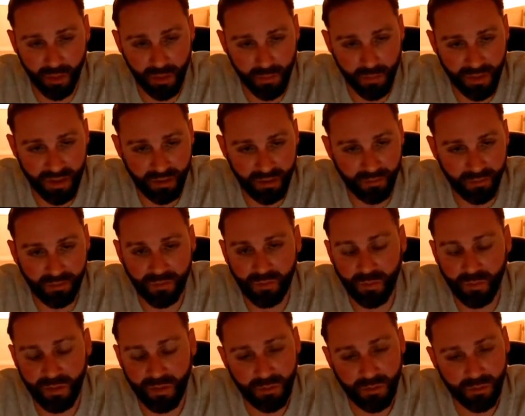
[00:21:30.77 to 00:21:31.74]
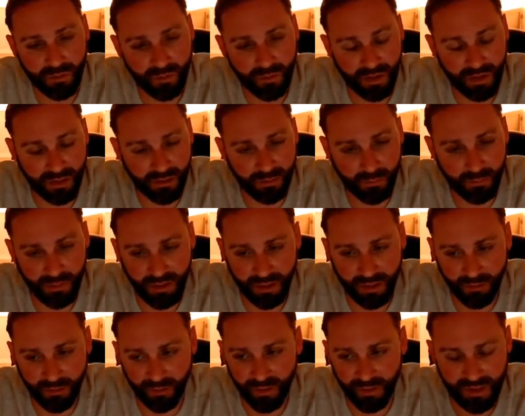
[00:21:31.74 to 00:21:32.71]
in Barbados. We do
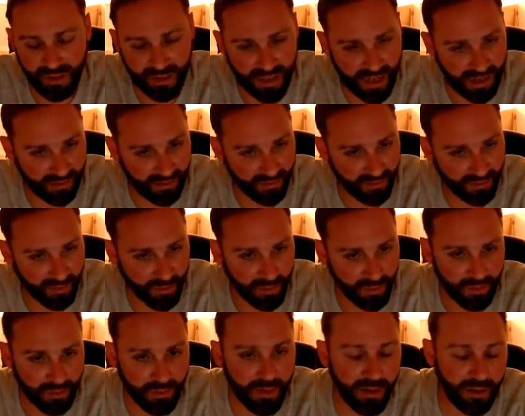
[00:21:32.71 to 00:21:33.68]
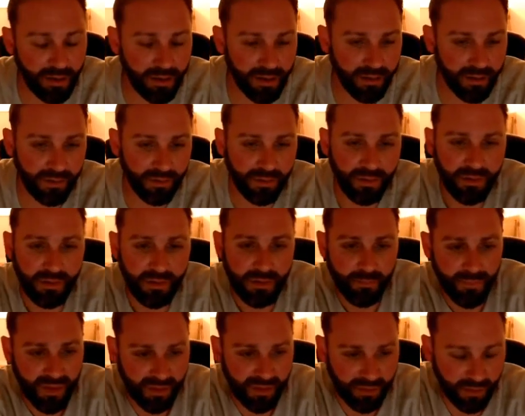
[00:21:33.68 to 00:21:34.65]
in Trinidad and some other areas
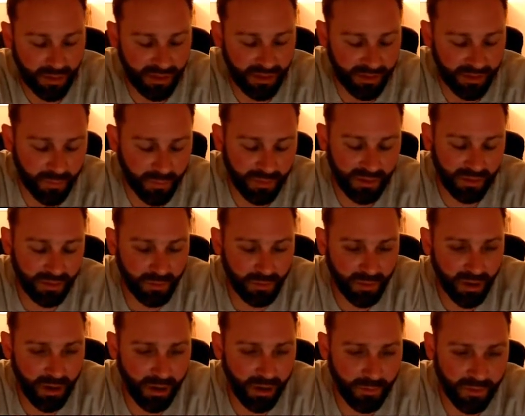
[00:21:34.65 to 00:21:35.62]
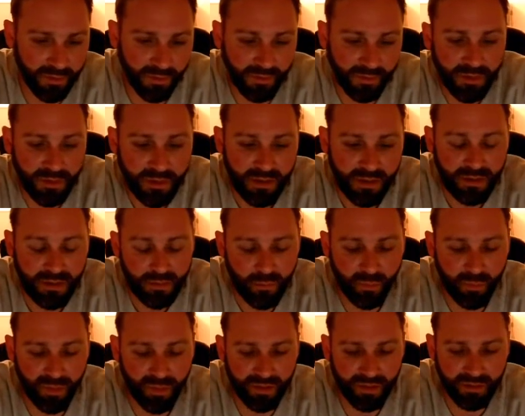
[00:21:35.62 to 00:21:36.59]
in the Bahamas,
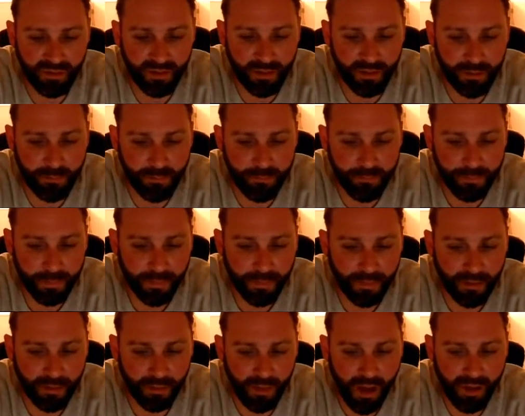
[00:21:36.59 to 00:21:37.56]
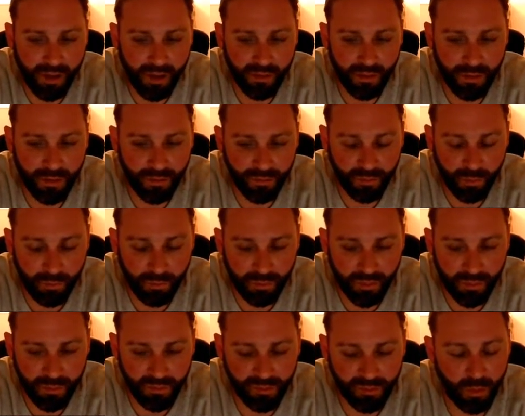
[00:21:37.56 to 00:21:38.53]
but a lot of
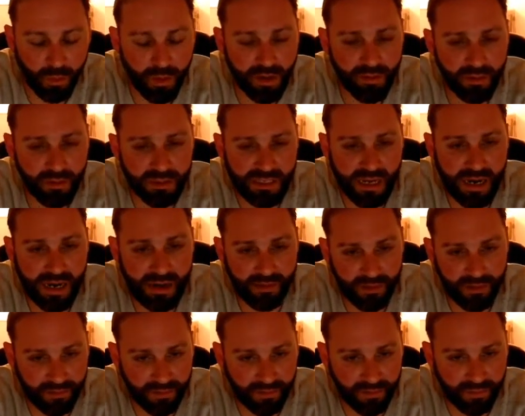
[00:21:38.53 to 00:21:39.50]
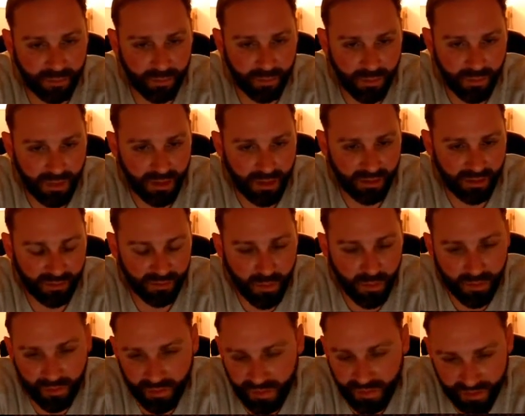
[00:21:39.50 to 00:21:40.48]
the majority of those islands, it's
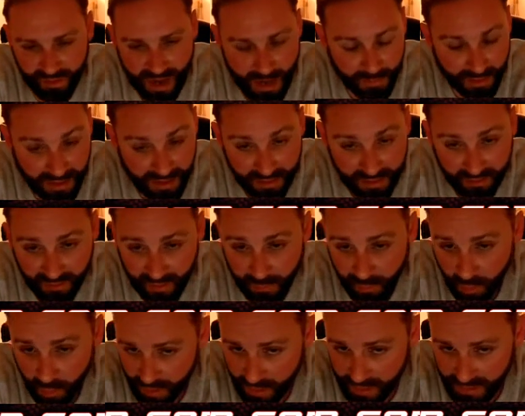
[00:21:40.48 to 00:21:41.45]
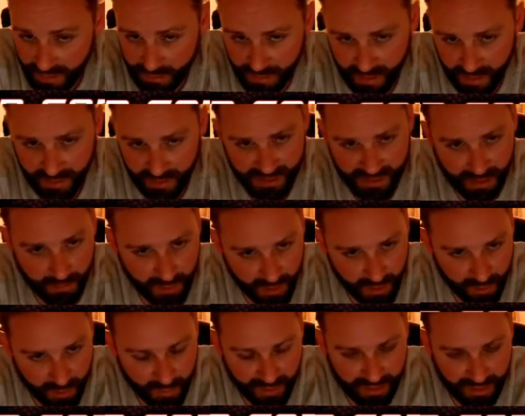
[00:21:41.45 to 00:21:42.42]
mostly Japanese imports. Some
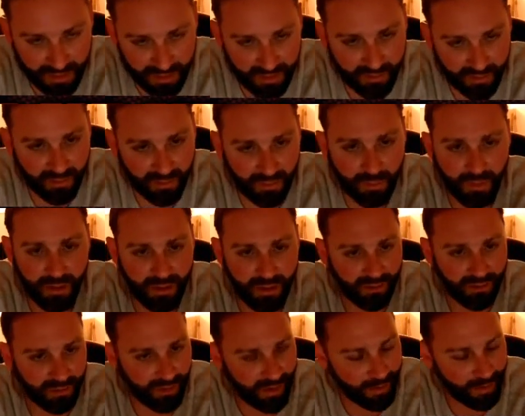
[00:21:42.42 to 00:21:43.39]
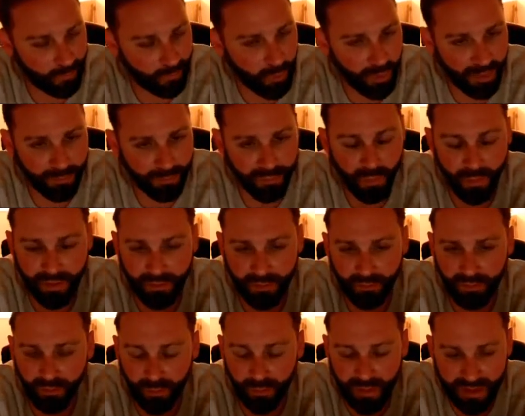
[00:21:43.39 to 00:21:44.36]
Europeans, it's like
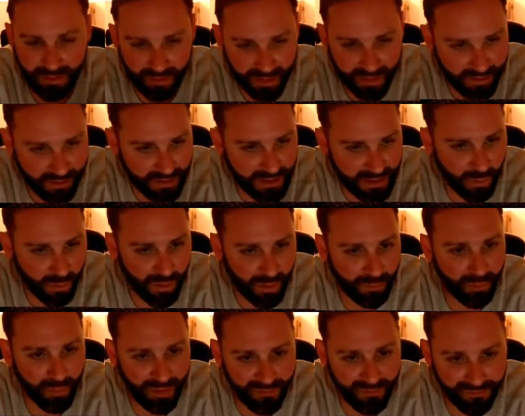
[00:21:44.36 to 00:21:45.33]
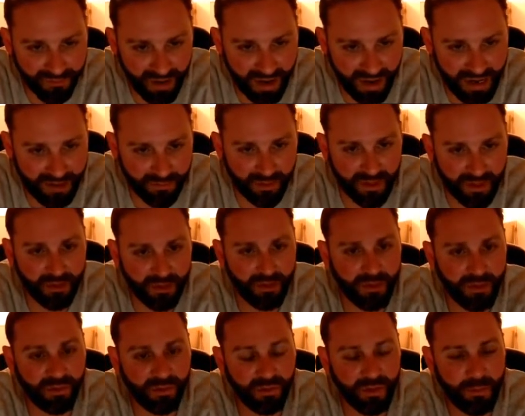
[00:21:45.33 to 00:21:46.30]
1.3 liters, 1.5
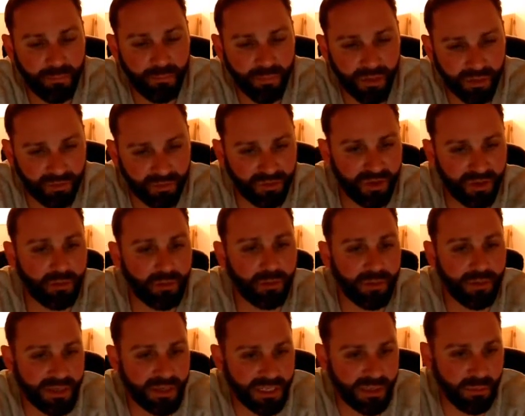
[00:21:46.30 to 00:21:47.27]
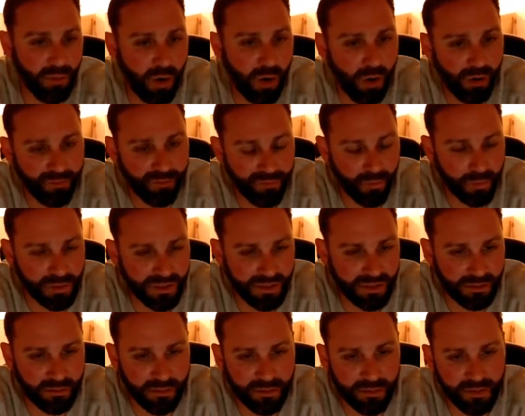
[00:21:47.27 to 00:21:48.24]
liters, generally small
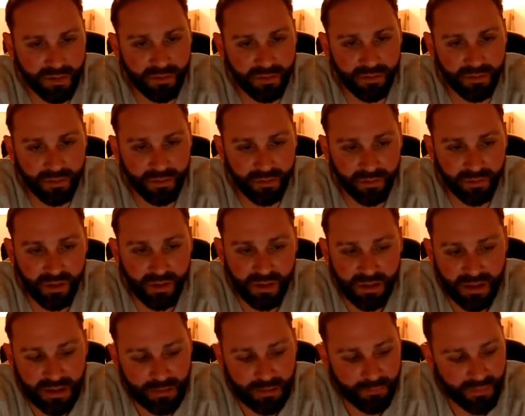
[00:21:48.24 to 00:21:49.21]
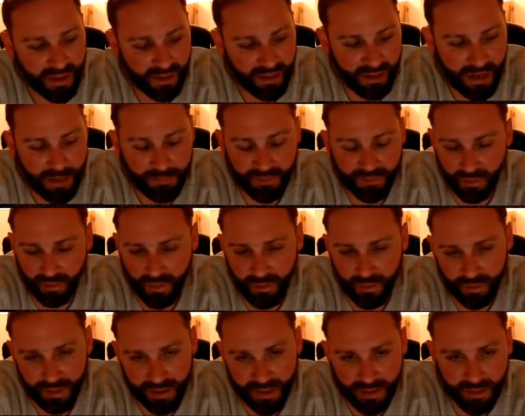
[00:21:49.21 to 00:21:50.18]
4-cylinder engines. And
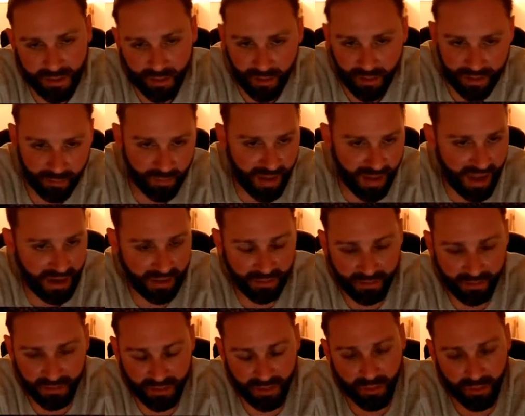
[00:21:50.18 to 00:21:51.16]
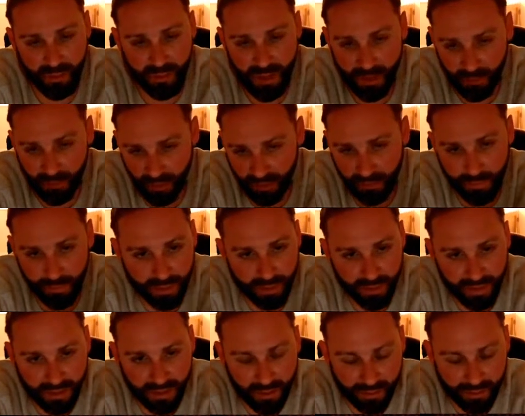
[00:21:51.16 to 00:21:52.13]
absolutely, like back you remember,
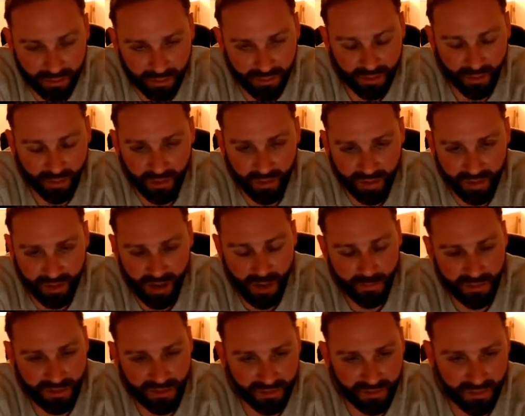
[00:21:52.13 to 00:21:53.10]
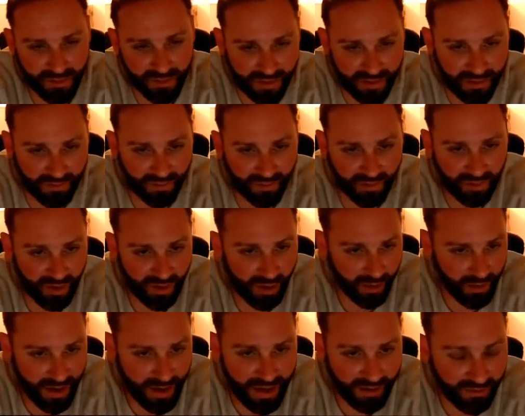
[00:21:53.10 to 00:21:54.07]
in the early competition days,
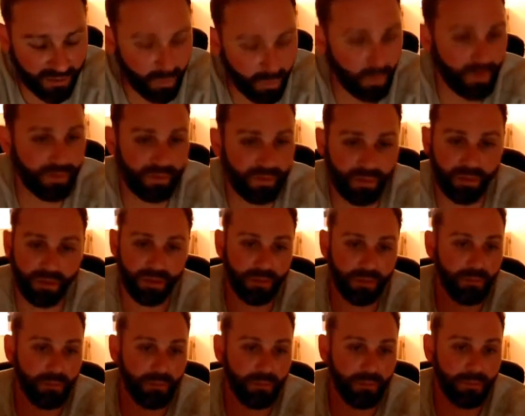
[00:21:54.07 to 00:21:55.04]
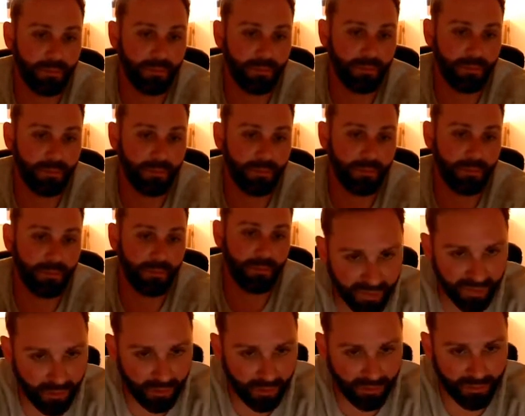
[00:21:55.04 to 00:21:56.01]
CRX was the car to
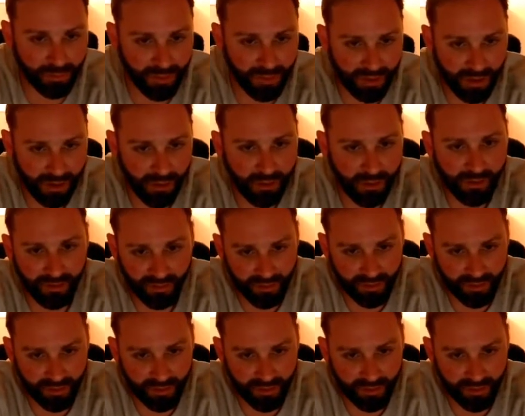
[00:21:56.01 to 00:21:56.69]
build, because